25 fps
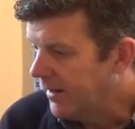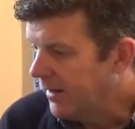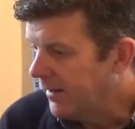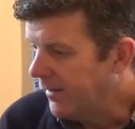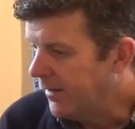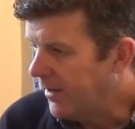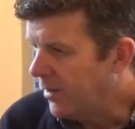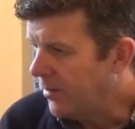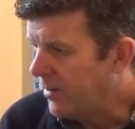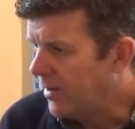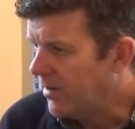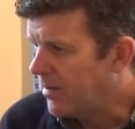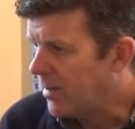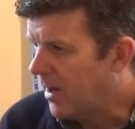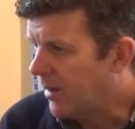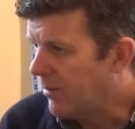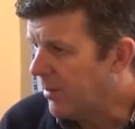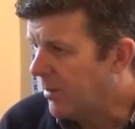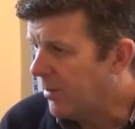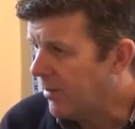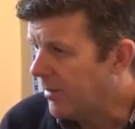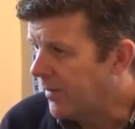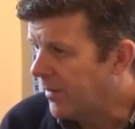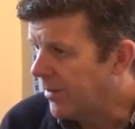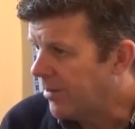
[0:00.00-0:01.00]
The only time we
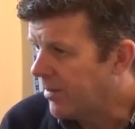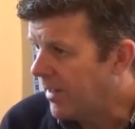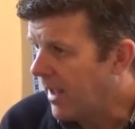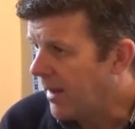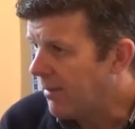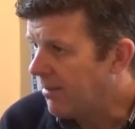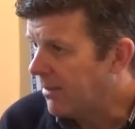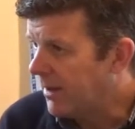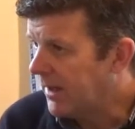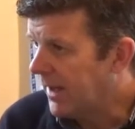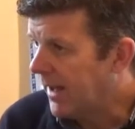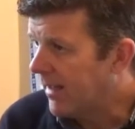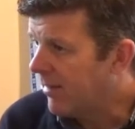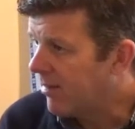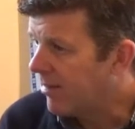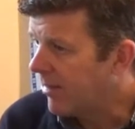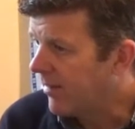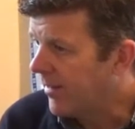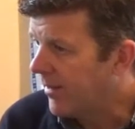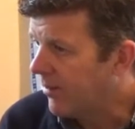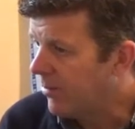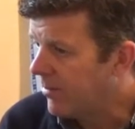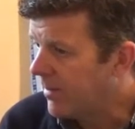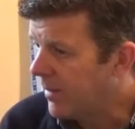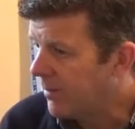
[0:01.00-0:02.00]
were in the same class, I
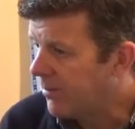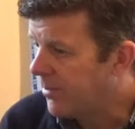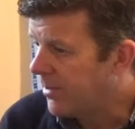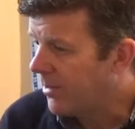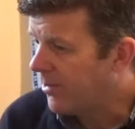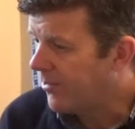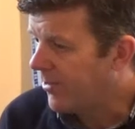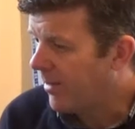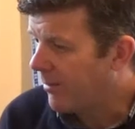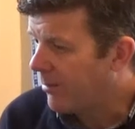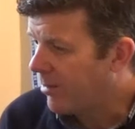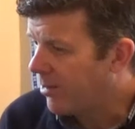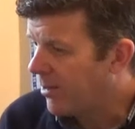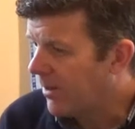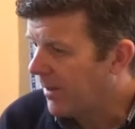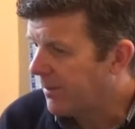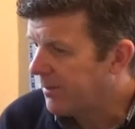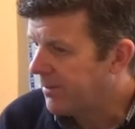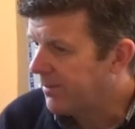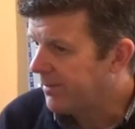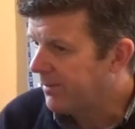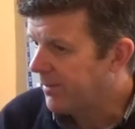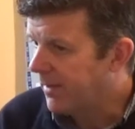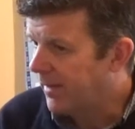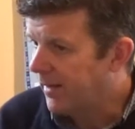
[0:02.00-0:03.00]
think, was in the British
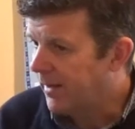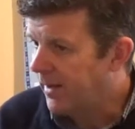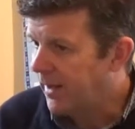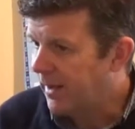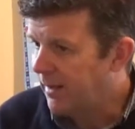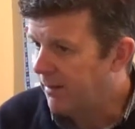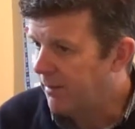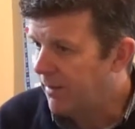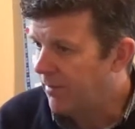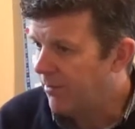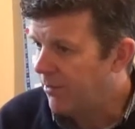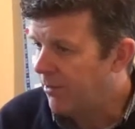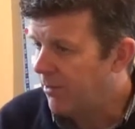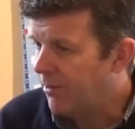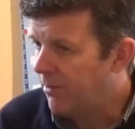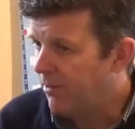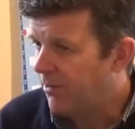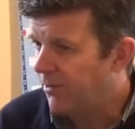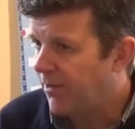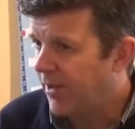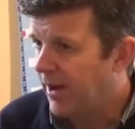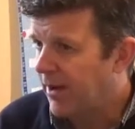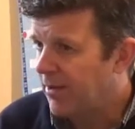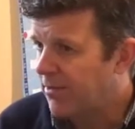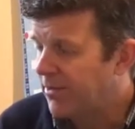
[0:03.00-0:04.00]
Championship in
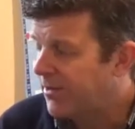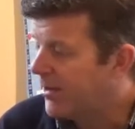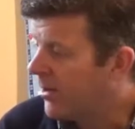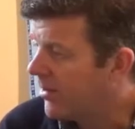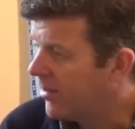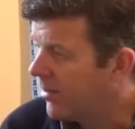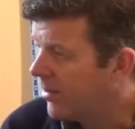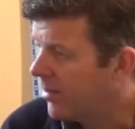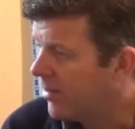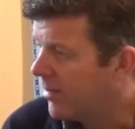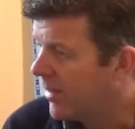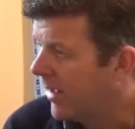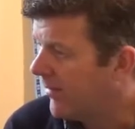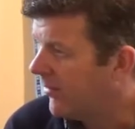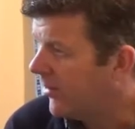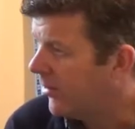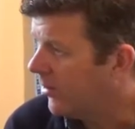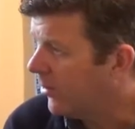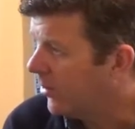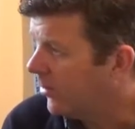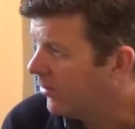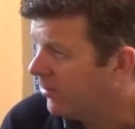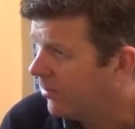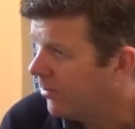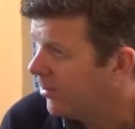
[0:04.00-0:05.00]
2007
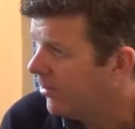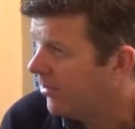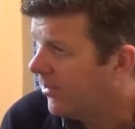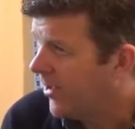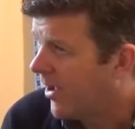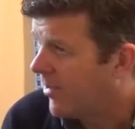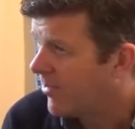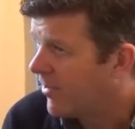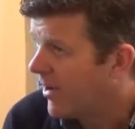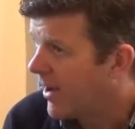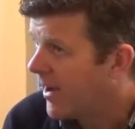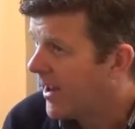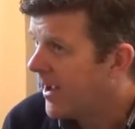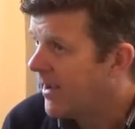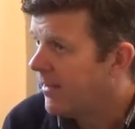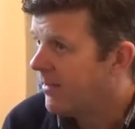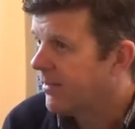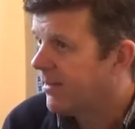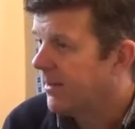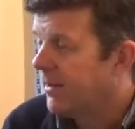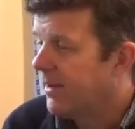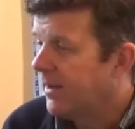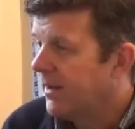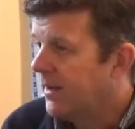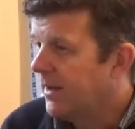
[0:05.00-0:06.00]
or 2008,
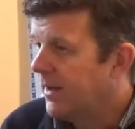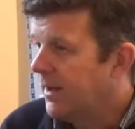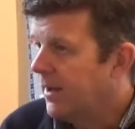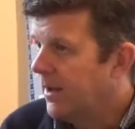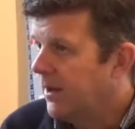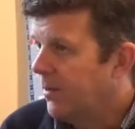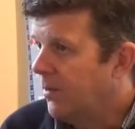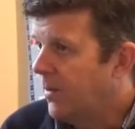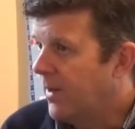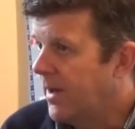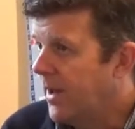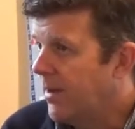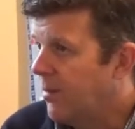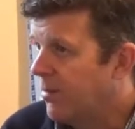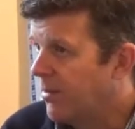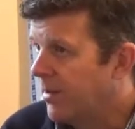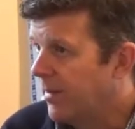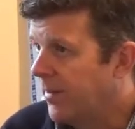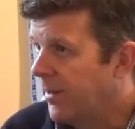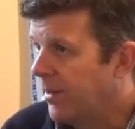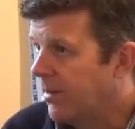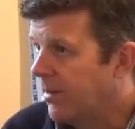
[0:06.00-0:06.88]
when he was in the